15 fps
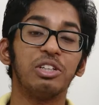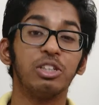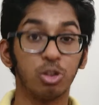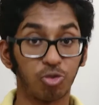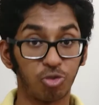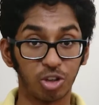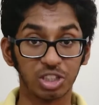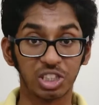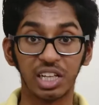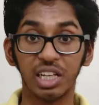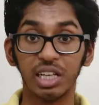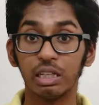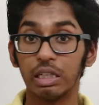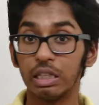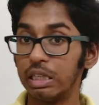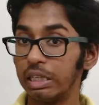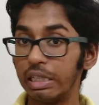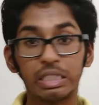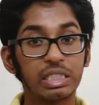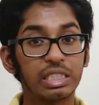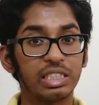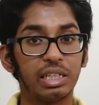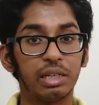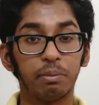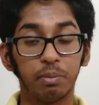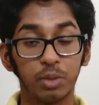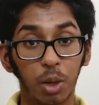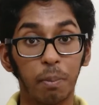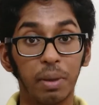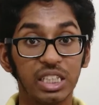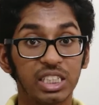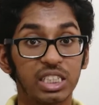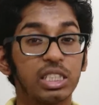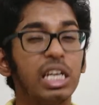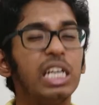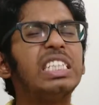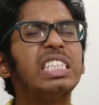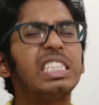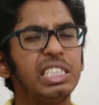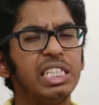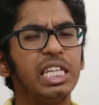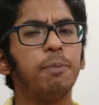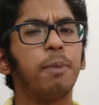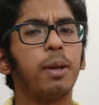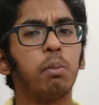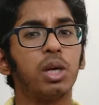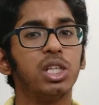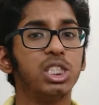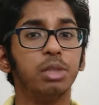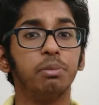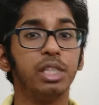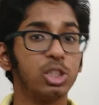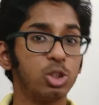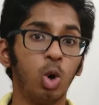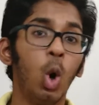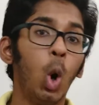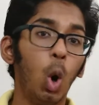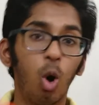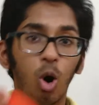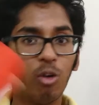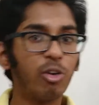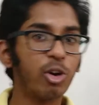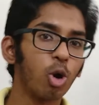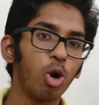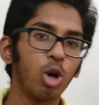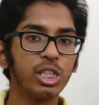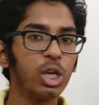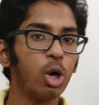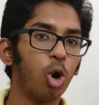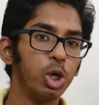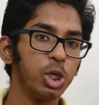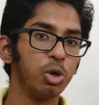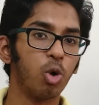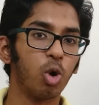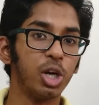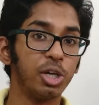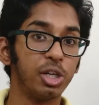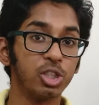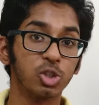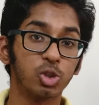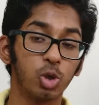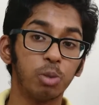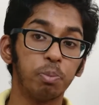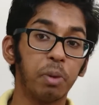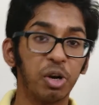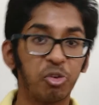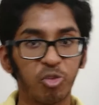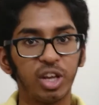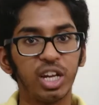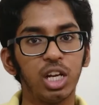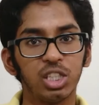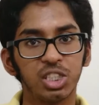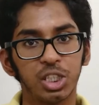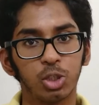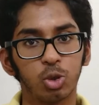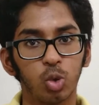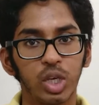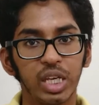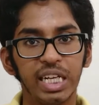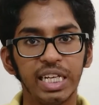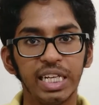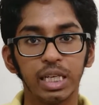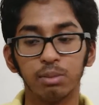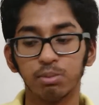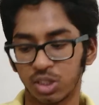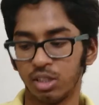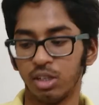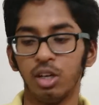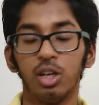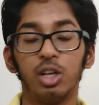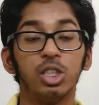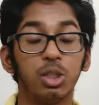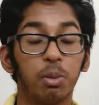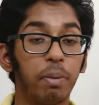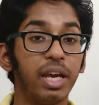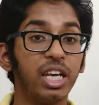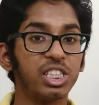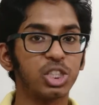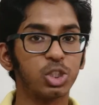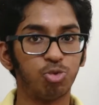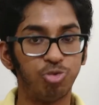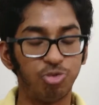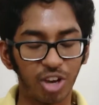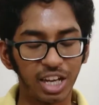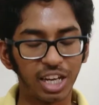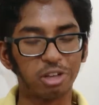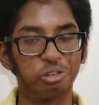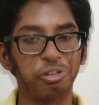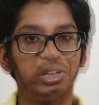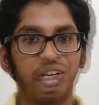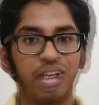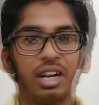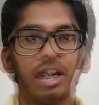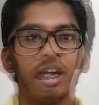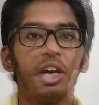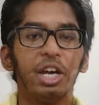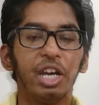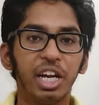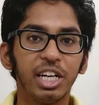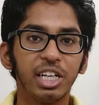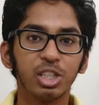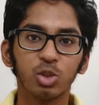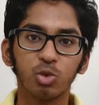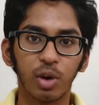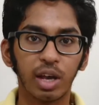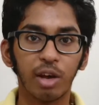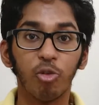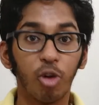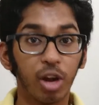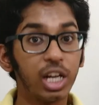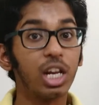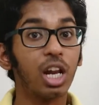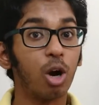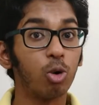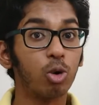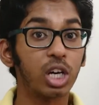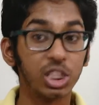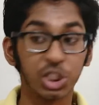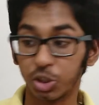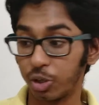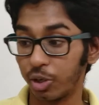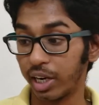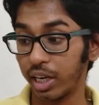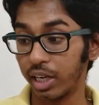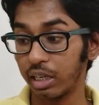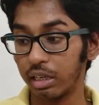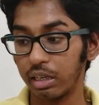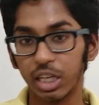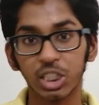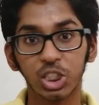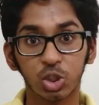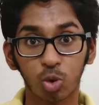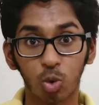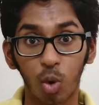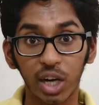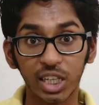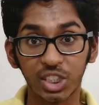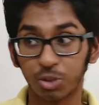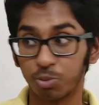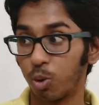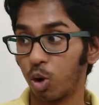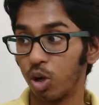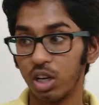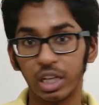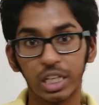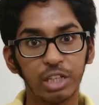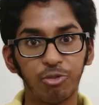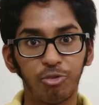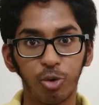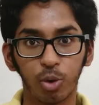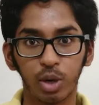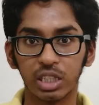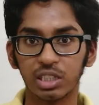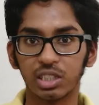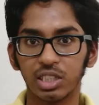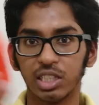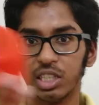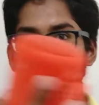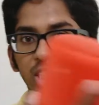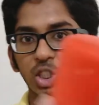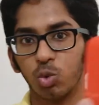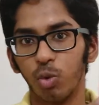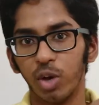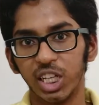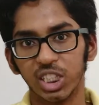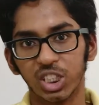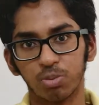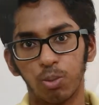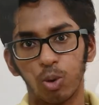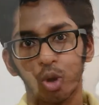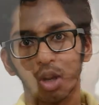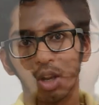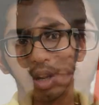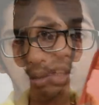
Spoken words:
So firstly, it's the bass. It's deep and punchy bass. Overall, the audio quality is good, but when listening to EDMs, the bass is very good. I like it. It is very loud considering it's quite small. If you can see, it's very small.